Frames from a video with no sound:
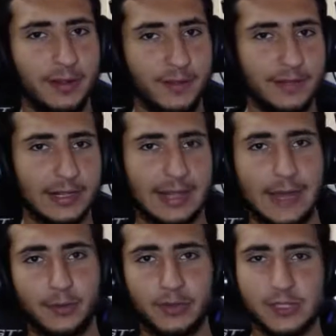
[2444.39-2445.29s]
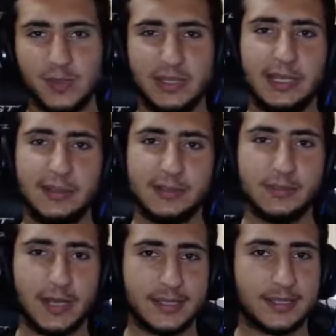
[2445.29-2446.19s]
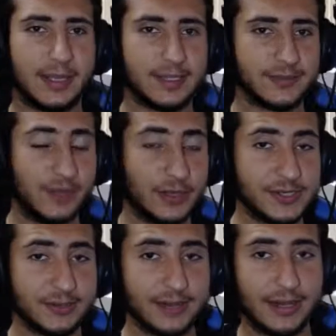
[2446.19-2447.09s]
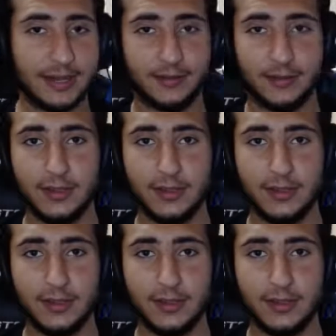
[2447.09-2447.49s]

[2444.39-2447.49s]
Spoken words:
I feel like Lampard is building a team that's versatile and